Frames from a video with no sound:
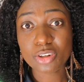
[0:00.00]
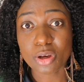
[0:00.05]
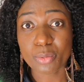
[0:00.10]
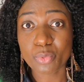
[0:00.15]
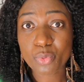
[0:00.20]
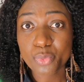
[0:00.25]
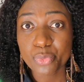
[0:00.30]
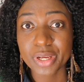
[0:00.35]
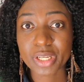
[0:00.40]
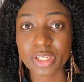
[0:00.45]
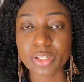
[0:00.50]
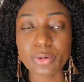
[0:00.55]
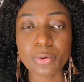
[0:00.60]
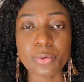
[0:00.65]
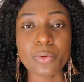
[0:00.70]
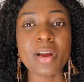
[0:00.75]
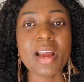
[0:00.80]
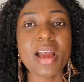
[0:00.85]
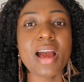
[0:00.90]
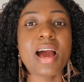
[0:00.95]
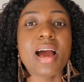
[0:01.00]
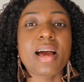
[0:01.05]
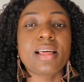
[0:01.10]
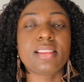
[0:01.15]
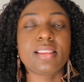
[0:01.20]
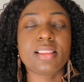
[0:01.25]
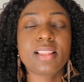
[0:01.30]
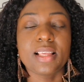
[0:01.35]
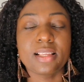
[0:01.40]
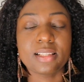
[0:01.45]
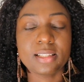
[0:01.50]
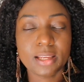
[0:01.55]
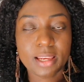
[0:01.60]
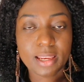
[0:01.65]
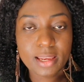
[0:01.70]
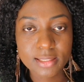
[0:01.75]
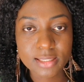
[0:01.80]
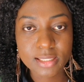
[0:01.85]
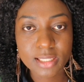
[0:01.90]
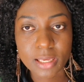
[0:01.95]
window, and the
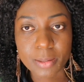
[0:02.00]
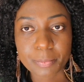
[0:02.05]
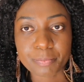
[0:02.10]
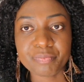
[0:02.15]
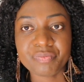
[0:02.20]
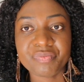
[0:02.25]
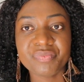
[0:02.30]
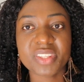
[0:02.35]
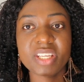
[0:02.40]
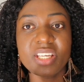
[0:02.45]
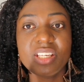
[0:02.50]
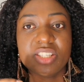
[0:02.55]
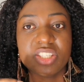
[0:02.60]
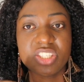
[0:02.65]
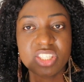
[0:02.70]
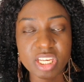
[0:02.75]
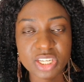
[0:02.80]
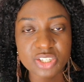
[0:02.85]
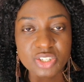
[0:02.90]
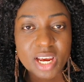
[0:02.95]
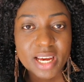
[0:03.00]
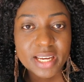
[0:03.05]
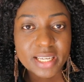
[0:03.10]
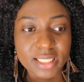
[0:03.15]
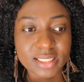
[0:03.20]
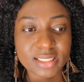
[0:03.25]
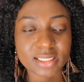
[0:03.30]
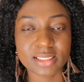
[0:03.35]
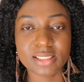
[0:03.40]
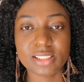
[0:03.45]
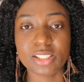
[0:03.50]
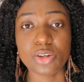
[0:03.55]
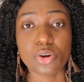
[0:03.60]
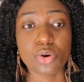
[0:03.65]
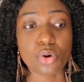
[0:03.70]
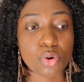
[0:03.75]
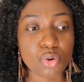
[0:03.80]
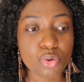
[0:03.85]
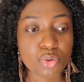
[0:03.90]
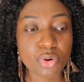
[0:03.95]
heating is central heating. The
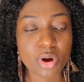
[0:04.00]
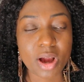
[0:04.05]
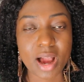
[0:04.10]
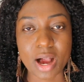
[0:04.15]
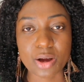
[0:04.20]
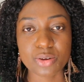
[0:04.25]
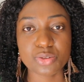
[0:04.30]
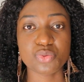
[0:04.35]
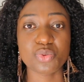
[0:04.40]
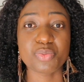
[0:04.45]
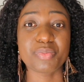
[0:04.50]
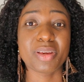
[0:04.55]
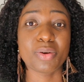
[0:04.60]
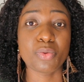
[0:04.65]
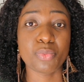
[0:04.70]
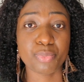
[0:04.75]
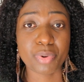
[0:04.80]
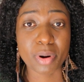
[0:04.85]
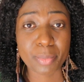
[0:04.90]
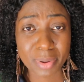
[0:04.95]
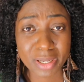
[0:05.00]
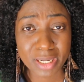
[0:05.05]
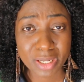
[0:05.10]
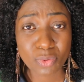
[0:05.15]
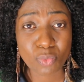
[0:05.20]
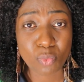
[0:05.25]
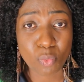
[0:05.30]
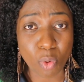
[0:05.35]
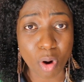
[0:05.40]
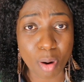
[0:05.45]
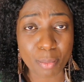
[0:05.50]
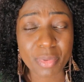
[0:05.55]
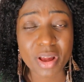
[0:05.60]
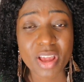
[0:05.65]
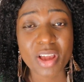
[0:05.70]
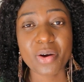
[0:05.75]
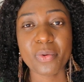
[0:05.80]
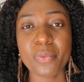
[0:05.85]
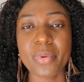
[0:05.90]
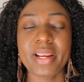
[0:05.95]
whole house will be properly warm
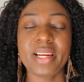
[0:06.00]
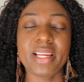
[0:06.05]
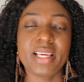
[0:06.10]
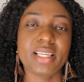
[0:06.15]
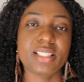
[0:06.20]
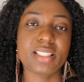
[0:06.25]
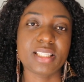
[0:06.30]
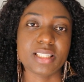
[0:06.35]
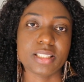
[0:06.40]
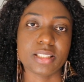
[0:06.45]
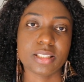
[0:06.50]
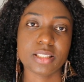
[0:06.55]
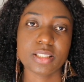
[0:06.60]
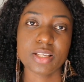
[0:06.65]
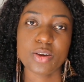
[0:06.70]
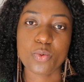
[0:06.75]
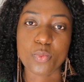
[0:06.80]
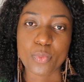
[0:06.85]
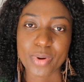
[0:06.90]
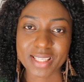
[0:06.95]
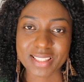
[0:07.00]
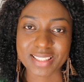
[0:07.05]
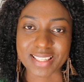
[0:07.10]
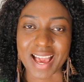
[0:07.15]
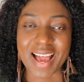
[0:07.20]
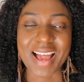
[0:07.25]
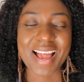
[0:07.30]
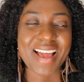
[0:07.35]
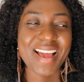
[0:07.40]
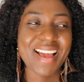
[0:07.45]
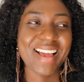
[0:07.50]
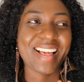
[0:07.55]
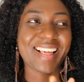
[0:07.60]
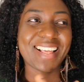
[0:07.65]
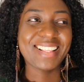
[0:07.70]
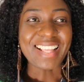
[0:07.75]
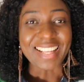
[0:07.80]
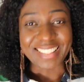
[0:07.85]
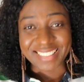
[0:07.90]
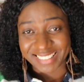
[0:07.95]
when it is winter.
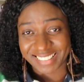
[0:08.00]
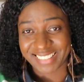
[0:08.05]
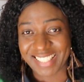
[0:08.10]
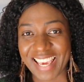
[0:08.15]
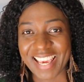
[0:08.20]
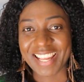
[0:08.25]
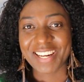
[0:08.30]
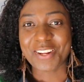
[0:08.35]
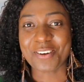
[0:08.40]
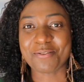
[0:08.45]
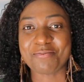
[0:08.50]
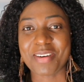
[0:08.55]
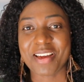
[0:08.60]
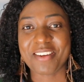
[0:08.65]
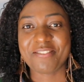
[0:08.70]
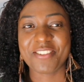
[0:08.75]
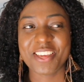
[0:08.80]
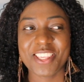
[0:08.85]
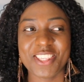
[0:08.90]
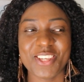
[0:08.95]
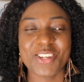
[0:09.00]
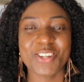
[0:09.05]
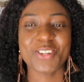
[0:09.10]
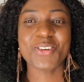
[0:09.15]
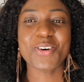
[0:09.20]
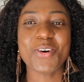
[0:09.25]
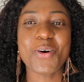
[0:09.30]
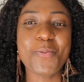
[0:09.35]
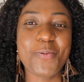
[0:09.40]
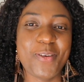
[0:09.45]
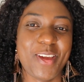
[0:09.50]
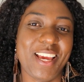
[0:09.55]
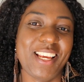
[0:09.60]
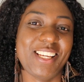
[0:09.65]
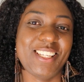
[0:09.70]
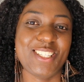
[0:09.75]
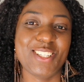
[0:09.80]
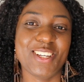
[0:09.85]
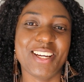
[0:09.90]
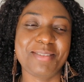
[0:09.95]
That is the end of my video. Hope you
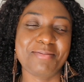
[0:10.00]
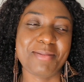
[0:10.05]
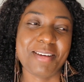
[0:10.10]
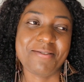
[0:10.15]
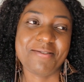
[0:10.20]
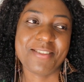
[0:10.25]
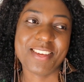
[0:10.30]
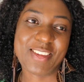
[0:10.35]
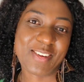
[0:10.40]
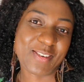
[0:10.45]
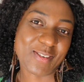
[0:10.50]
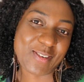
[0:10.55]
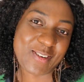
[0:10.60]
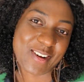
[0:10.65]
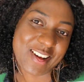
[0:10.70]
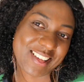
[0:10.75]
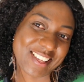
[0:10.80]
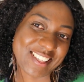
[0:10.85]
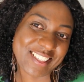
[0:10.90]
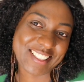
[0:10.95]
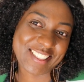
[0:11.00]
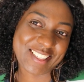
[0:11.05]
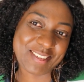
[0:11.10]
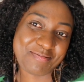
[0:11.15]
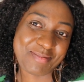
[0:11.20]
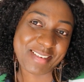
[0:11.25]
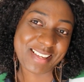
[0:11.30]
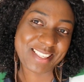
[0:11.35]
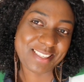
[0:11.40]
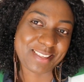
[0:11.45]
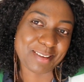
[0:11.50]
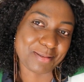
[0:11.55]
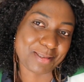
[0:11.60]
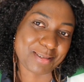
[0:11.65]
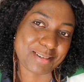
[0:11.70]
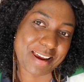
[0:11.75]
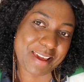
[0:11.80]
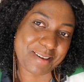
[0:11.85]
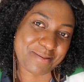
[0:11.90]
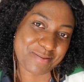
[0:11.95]
enjoyed my video. Please
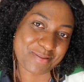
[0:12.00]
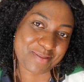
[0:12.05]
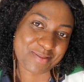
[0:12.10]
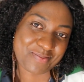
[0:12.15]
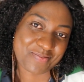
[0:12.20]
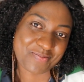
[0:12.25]
subscribe.